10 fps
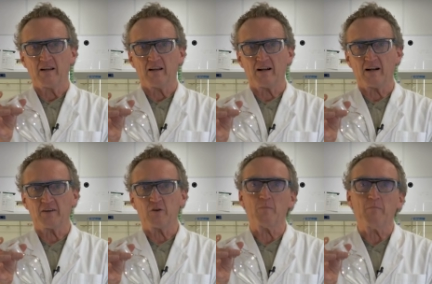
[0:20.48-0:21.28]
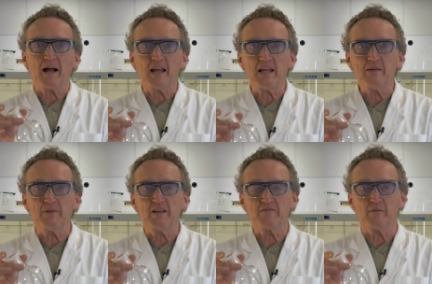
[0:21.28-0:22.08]
Uh, you may
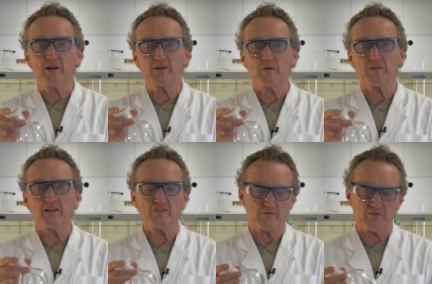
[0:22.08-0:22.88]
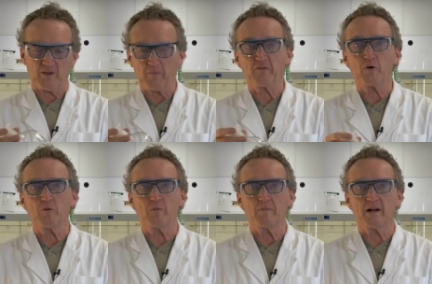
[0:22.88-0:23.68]
be familiar with these. Some of
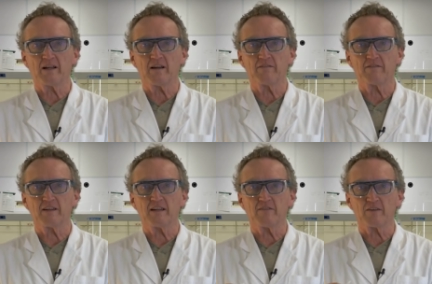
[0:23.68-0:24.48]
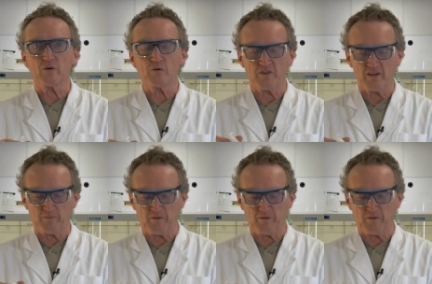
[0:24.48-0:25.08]
you may have even used these